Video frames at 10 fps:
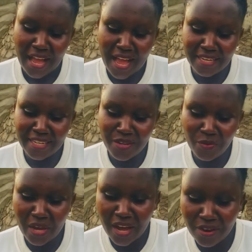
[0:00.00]
And then
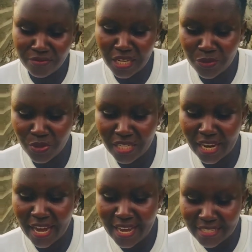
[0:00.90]
we have the literature
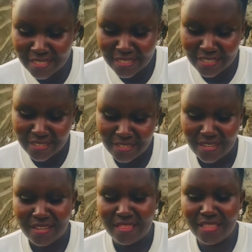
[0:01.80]
guides.
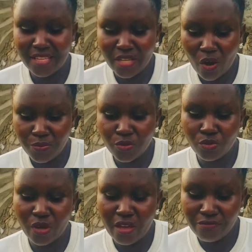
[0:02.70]
These help
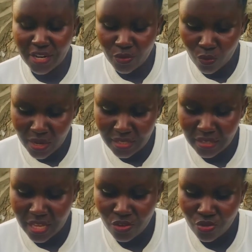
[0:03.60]
to evaluate
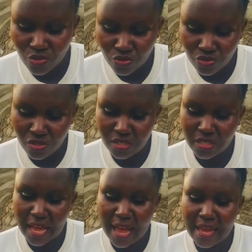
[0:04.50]
the use
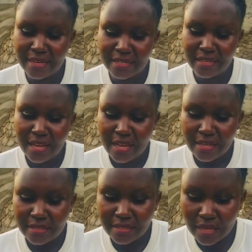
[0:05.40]
and
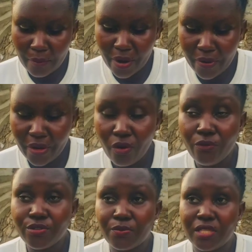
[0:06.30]
summary
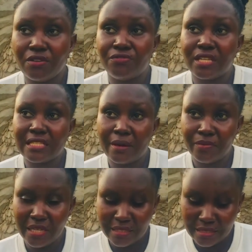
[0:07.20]
of specific
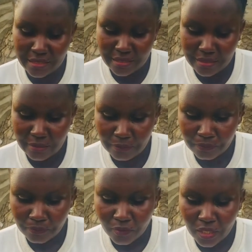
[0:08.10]
subjects.
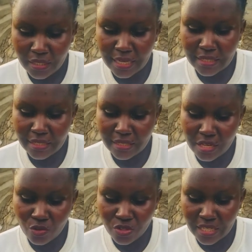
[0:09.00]
That is the
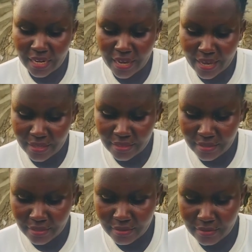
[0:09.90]
literature
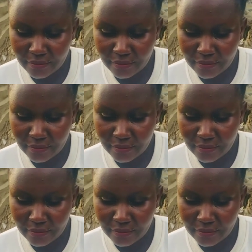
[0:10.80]
guides.